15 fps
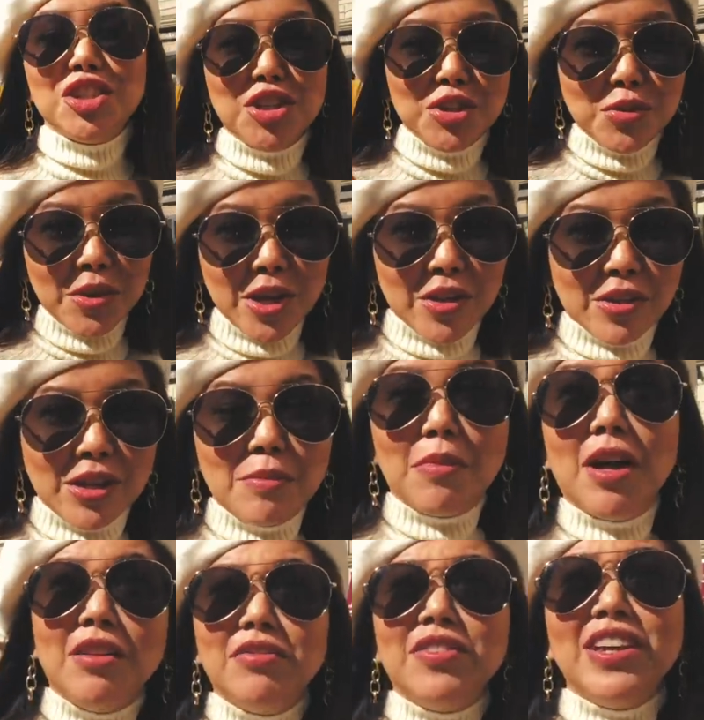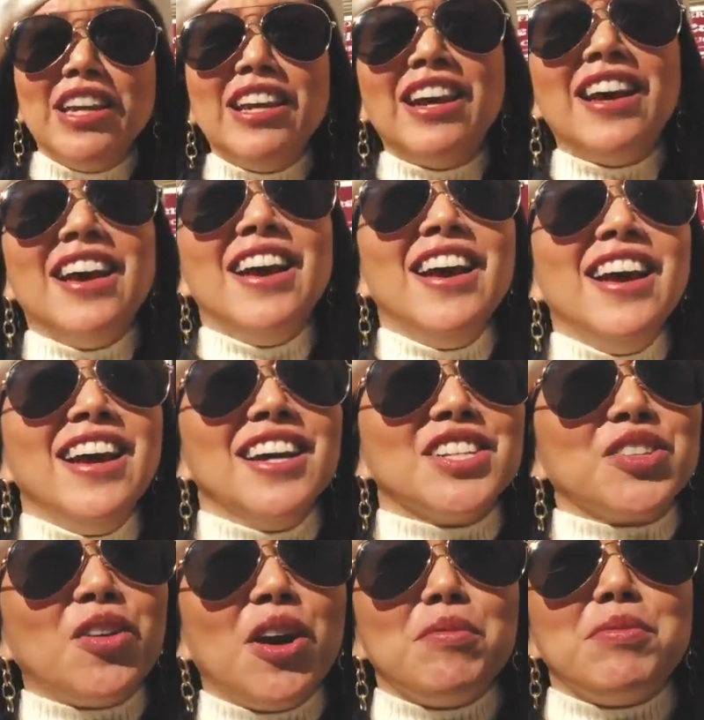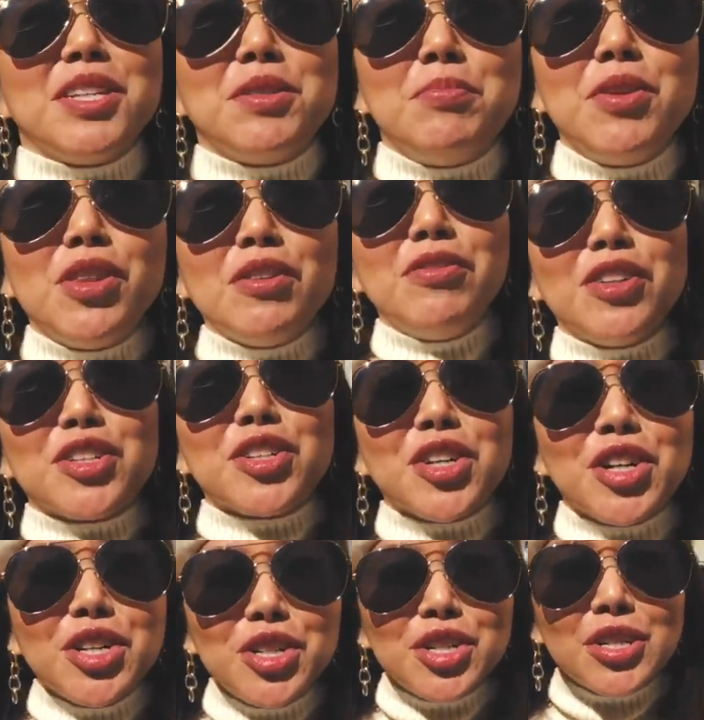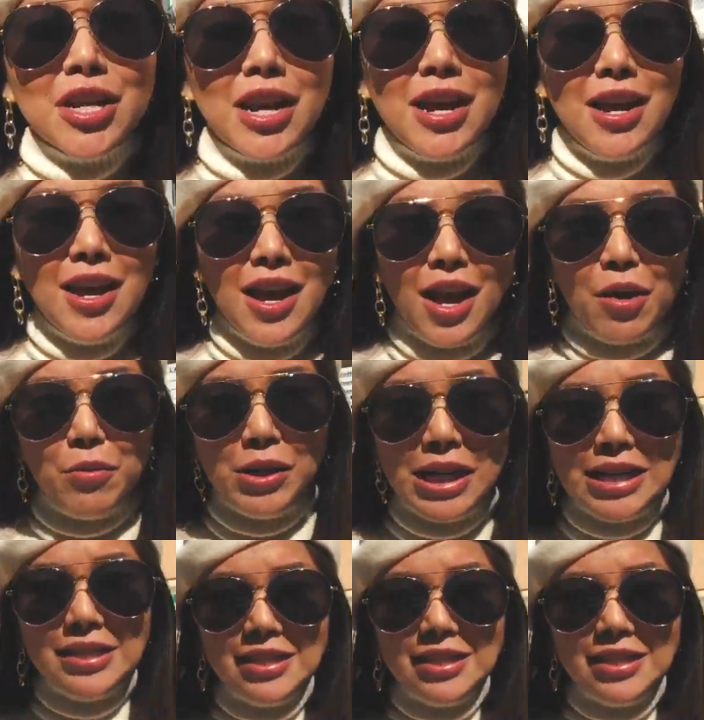to do here in Amalfi is go up this beautiful church. And when I